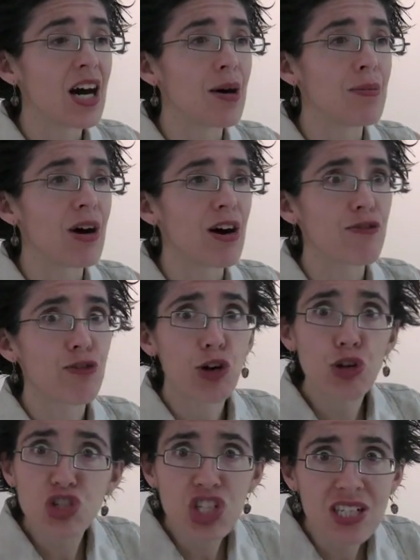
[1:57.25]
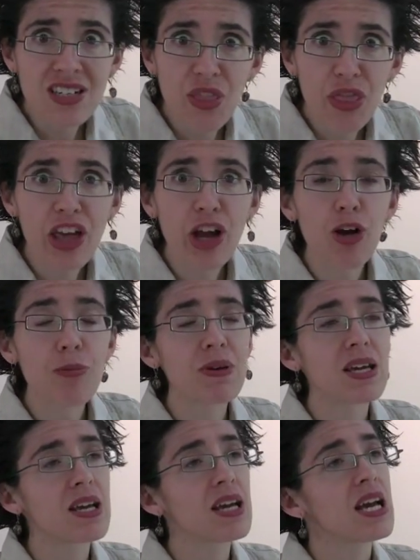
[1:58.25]
aversion
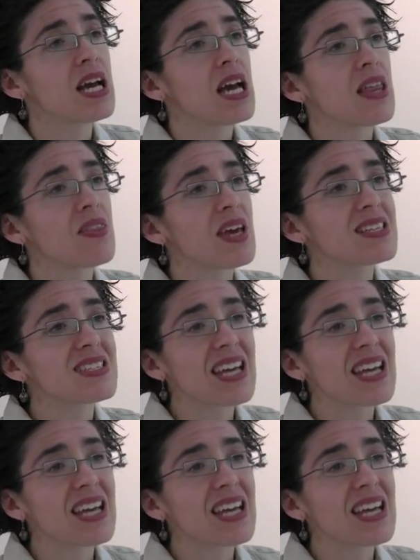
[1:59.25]
therapy. They